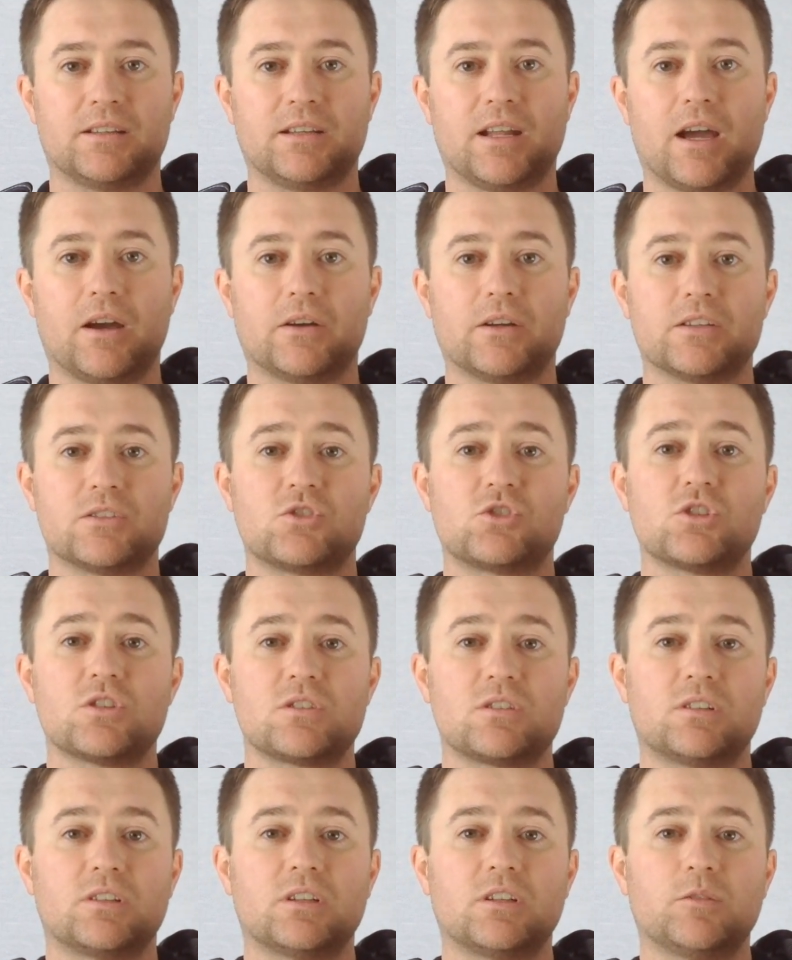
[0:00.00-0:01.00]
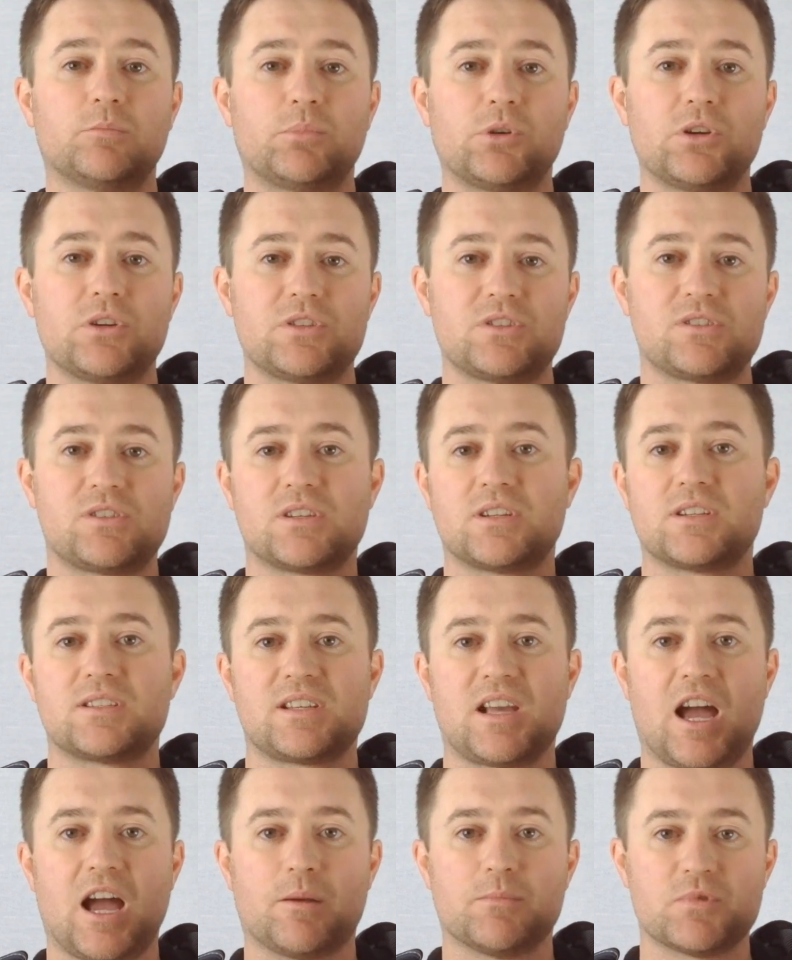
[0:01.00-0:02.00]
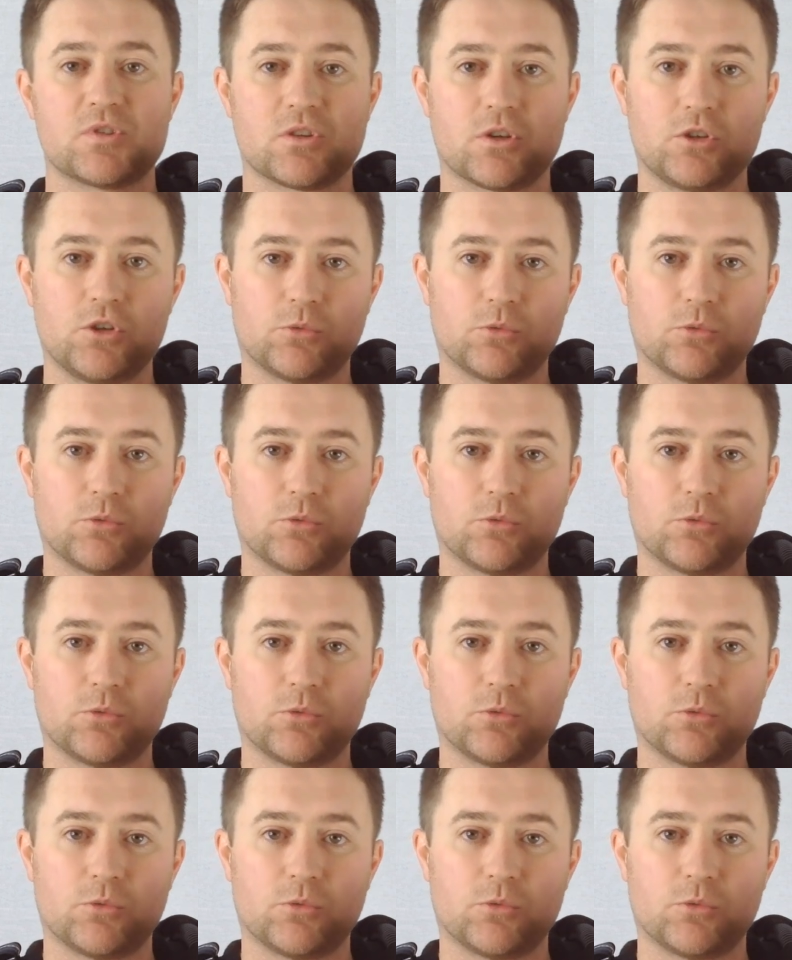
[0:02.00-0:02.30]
Now it's just little bursts at a time, so